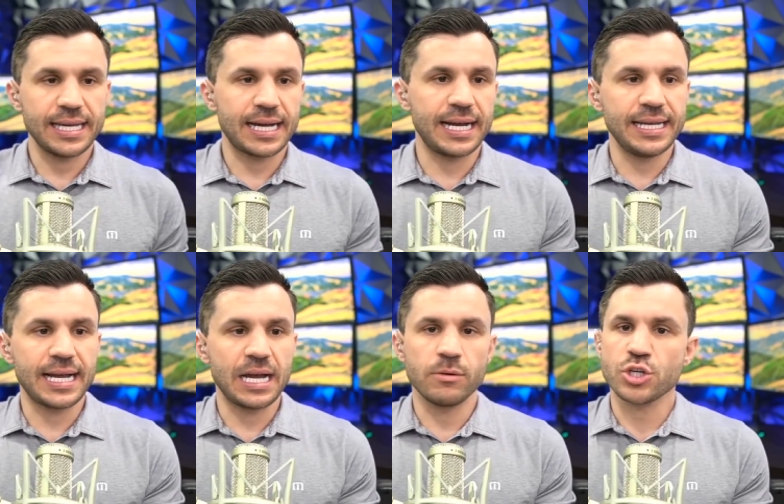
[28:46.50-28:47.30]
I
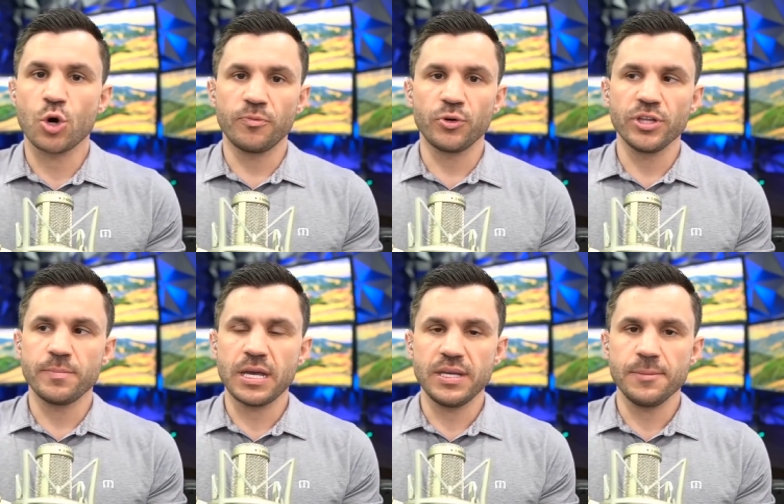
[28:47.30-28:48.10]
was hopeful that
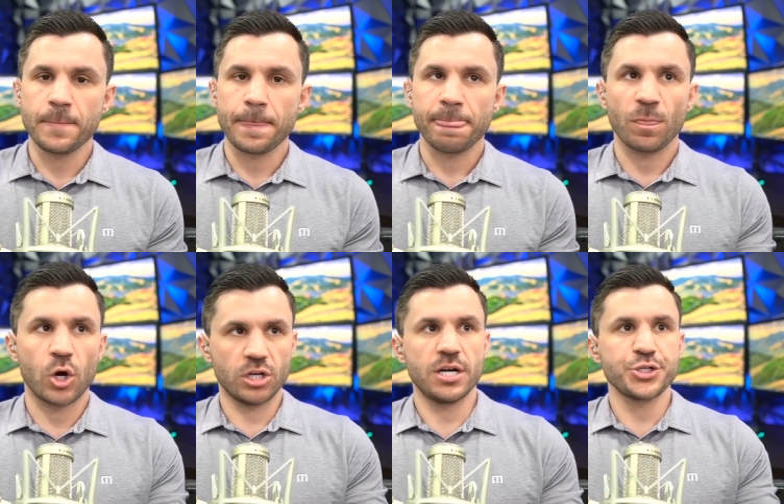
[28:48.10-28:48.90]
maybe
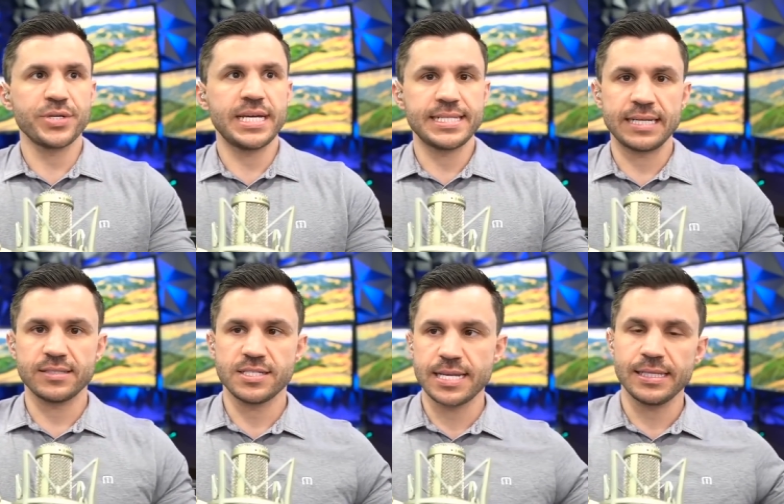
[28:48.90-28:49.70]
our country had not
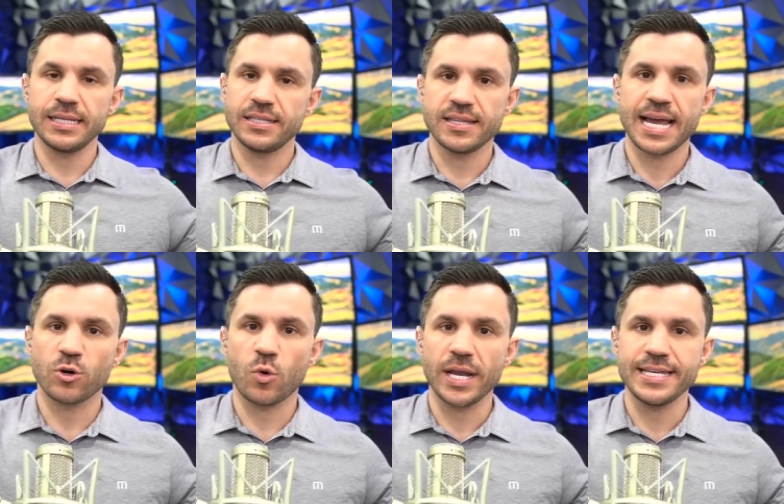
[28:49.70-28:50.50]
descended into that
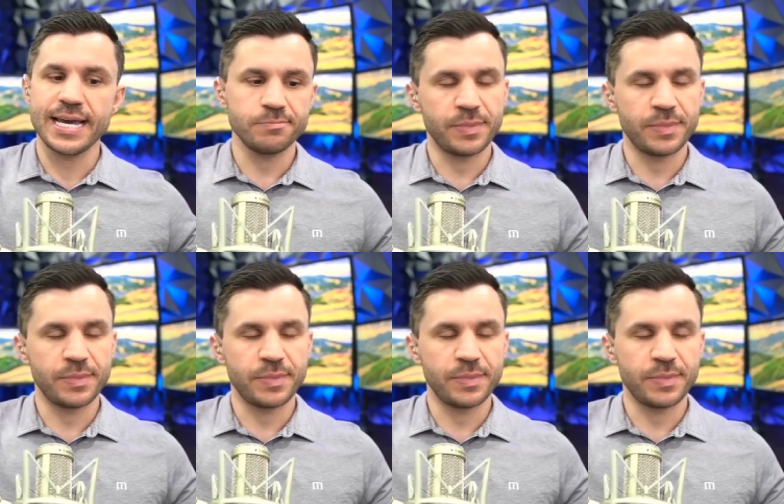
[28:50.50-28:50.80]
quite yet,